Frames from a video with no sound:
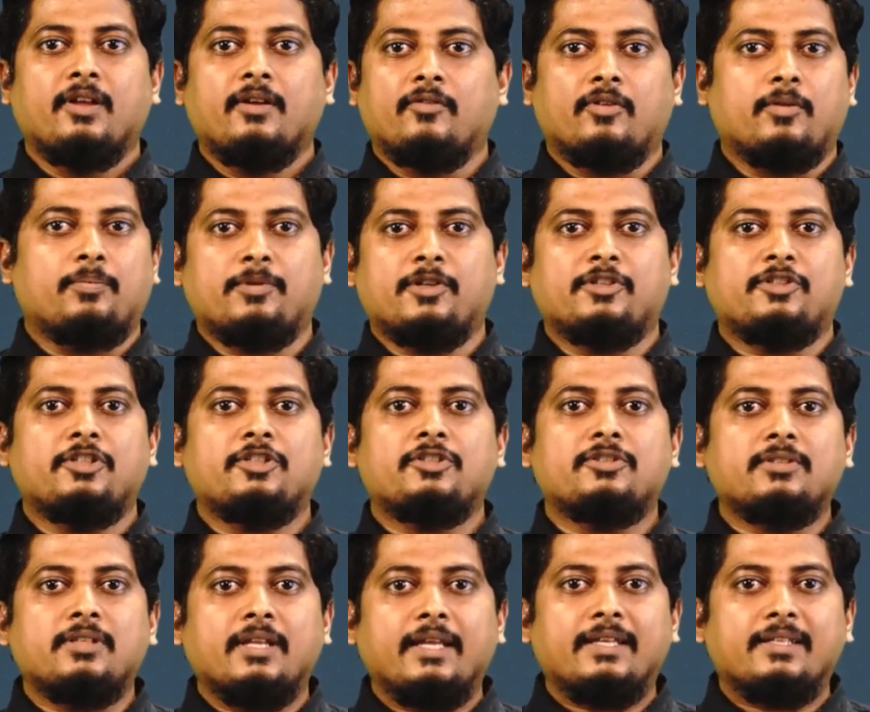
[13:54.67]
For
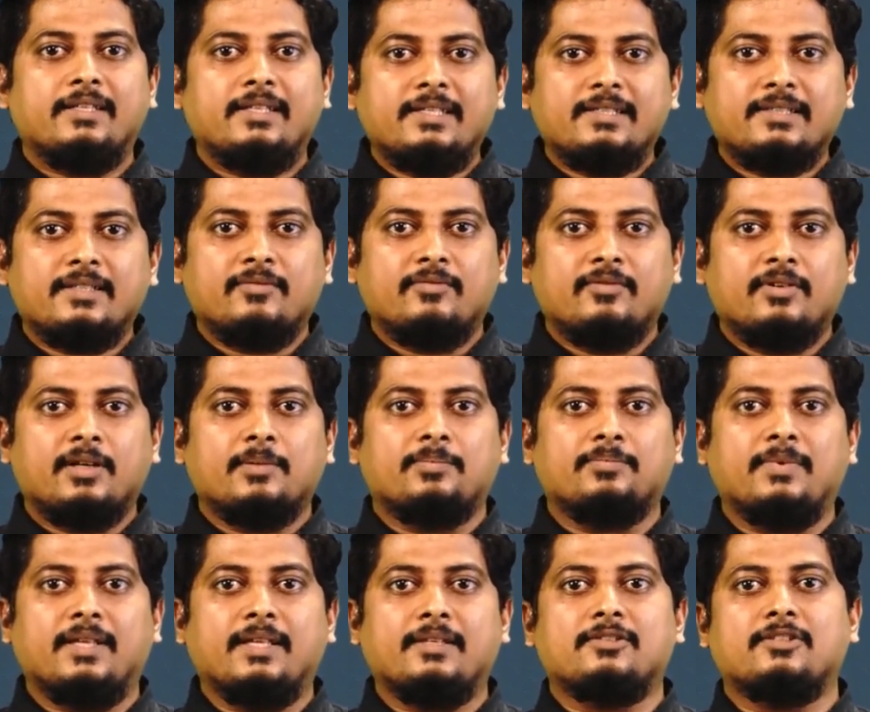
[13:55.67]
precision, it is a verb
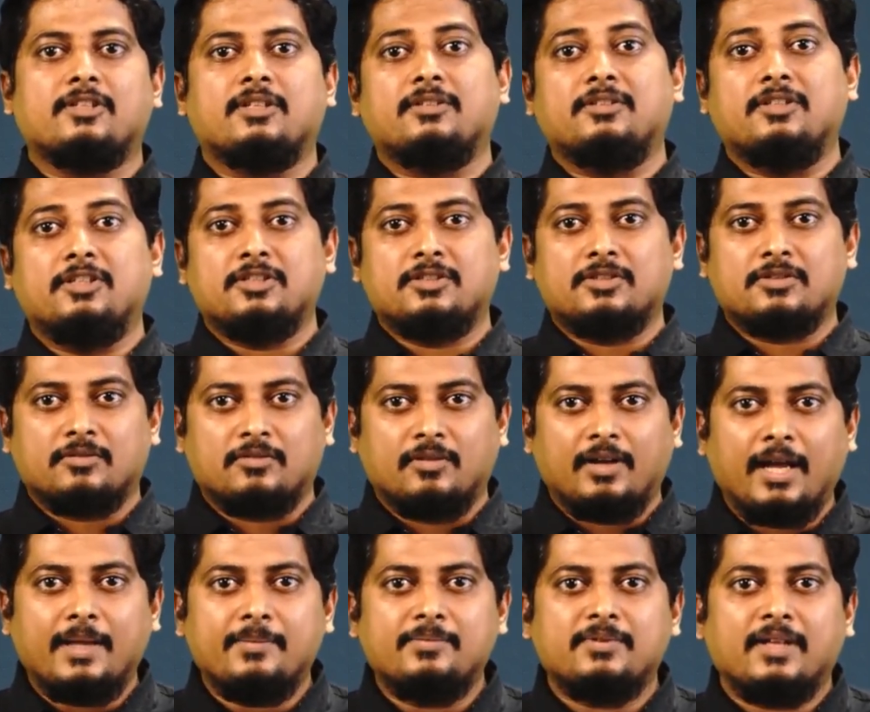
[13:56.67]
tense that
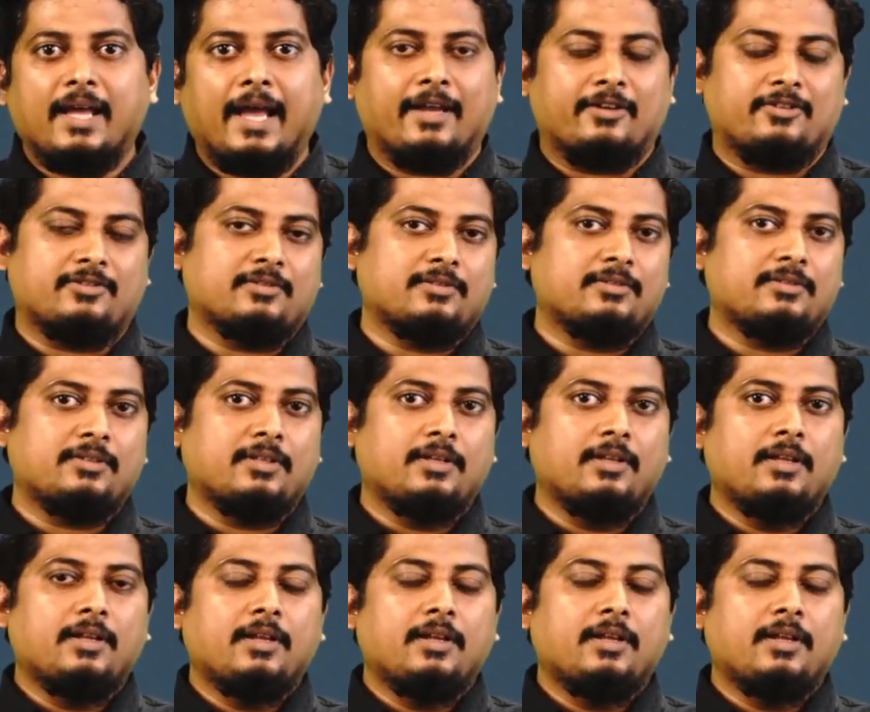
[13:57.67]
describes actions